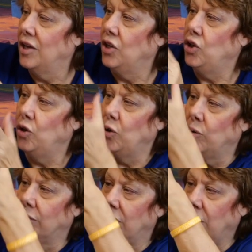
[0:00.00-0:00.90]

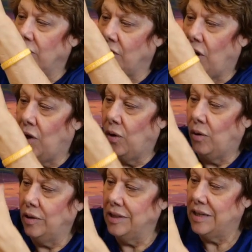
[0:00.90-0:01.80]
You cover the
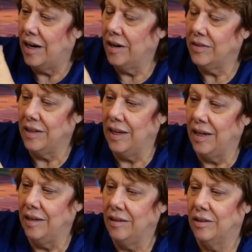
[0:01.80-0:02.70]
whole entire
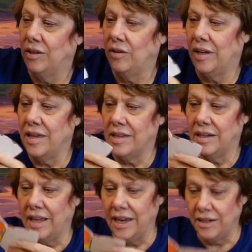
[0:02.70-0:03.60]
thing. You lay the
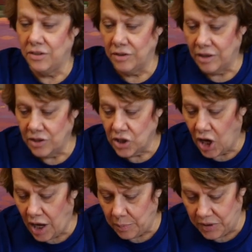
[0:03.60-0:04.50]
lantern on
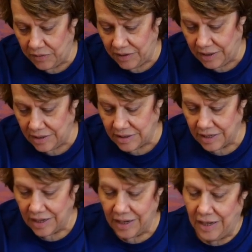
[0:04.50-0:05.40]
top of it.
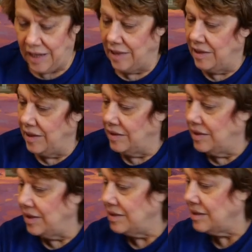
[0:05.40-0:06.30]
And then
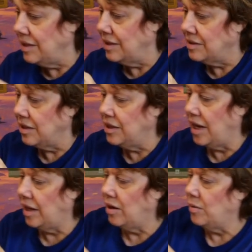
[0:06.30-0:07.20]
this is
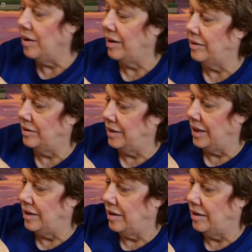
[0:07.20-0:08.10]
yellow
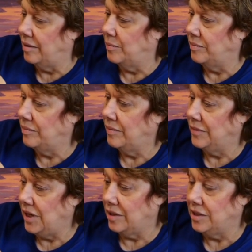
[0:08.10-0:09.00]
and,
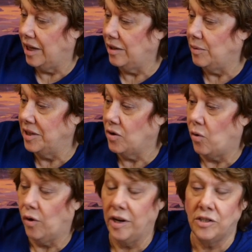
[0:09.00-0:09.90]
yellow and
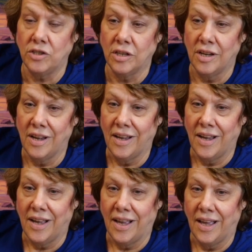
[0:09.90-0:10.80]
orange
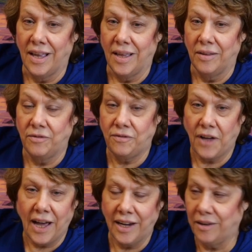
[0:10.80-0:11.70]

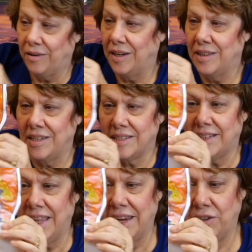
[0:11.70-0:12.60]
fire in this
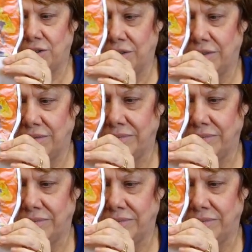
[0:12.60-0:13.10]
lantern.